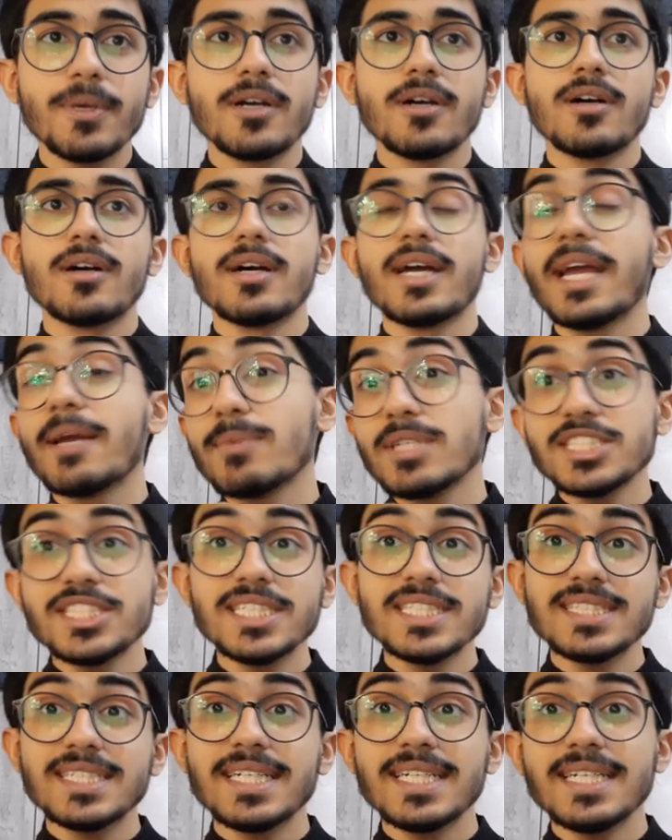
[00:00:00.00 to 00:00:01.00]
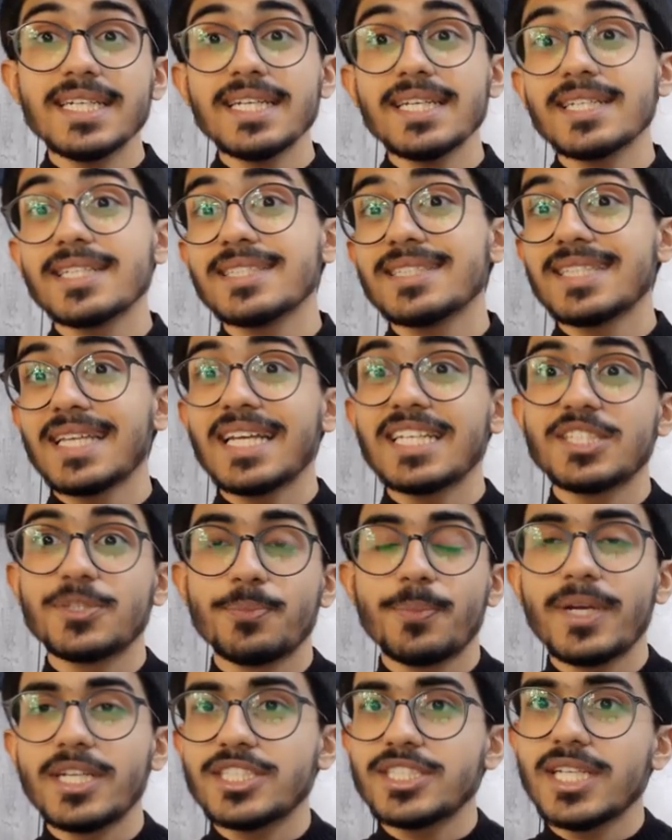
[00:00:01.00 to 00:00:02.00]
MHT CET is
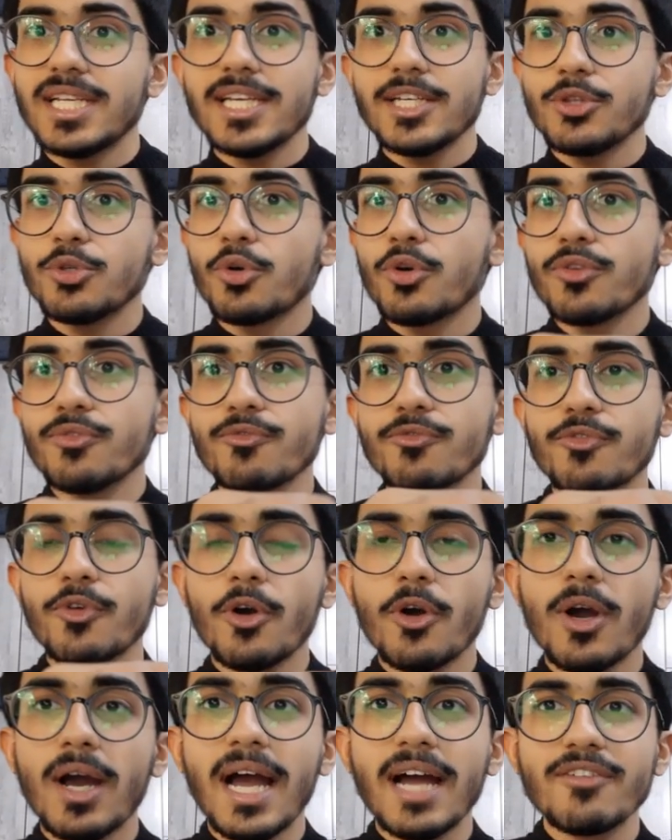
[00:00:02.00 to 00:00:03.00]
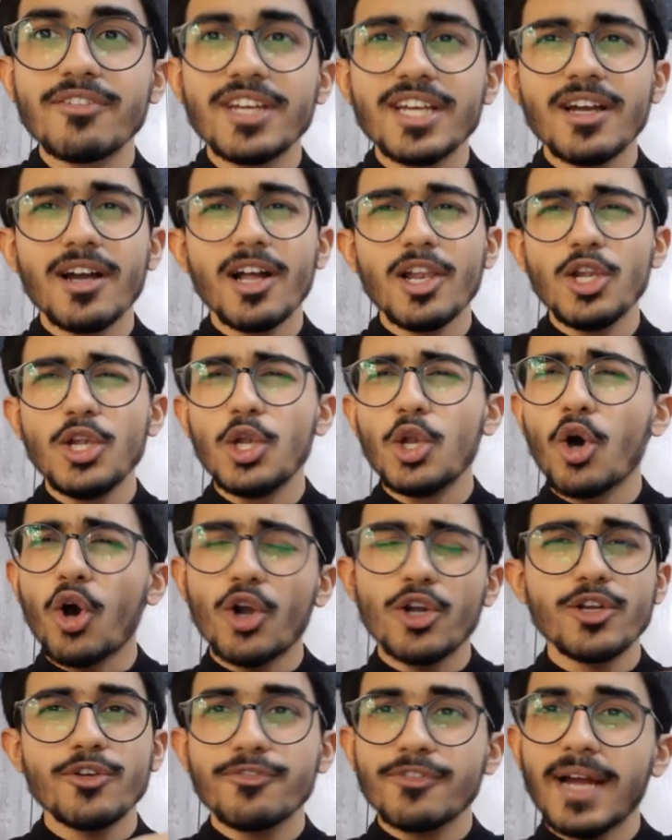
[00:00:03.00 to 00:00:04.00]
especially known for having a
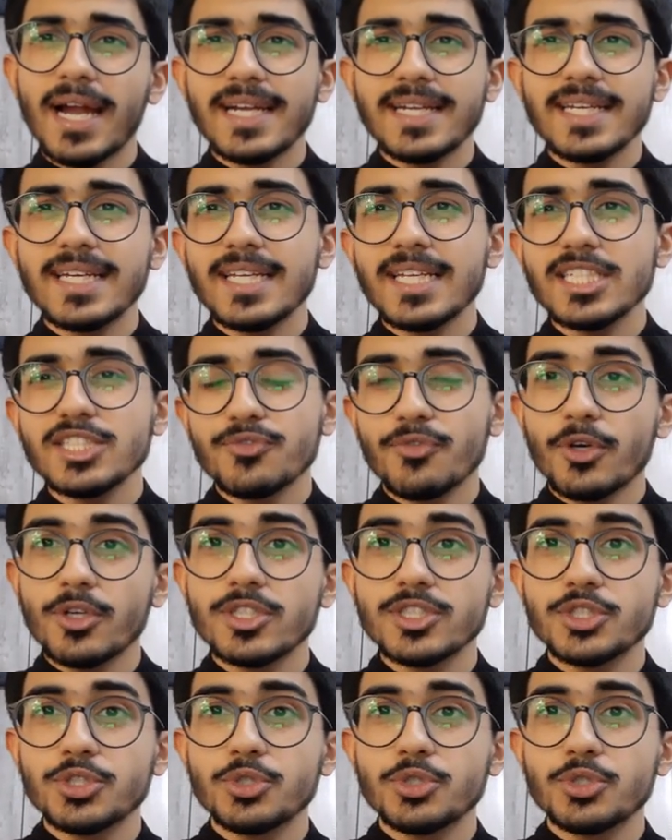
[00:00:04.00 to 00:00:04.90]
lot of categories for its